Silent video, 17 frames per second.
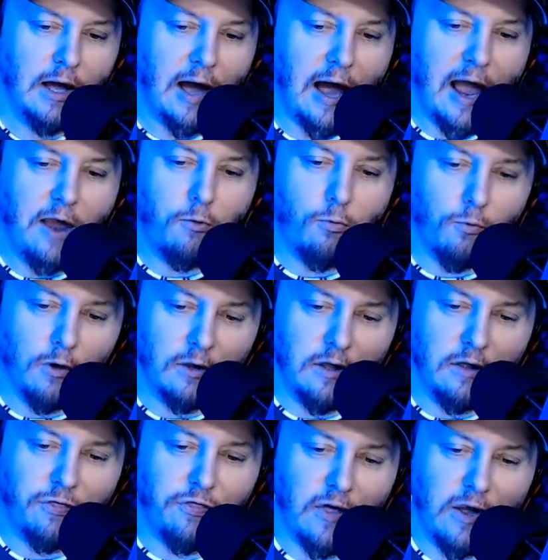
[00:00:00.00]
I
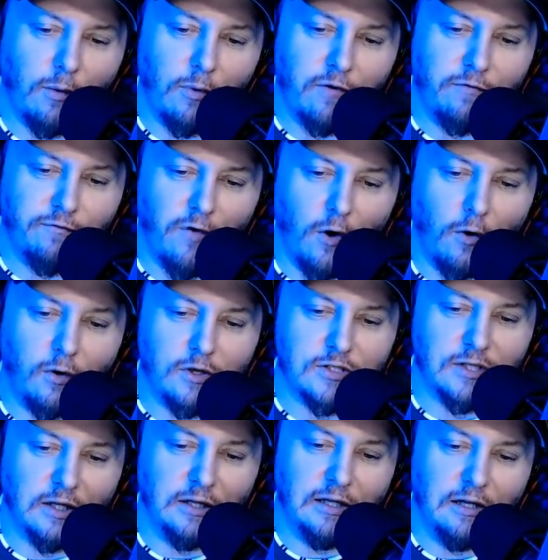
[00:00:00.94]
really think we
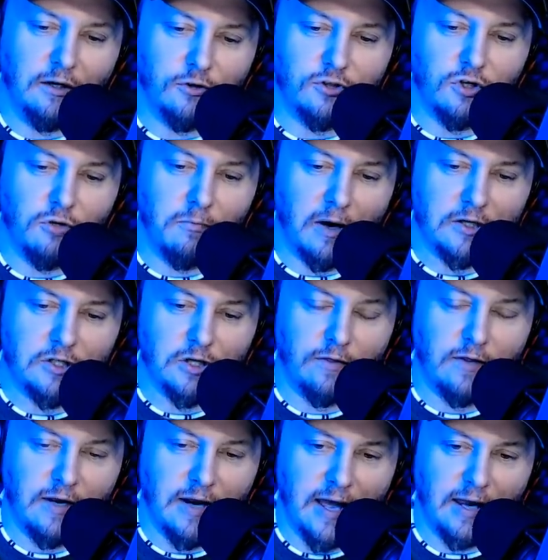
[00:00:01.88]
focused a little too much
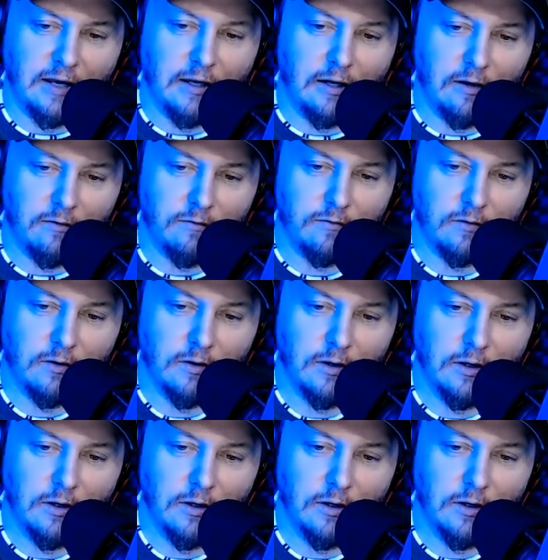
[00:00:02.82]
on the negative.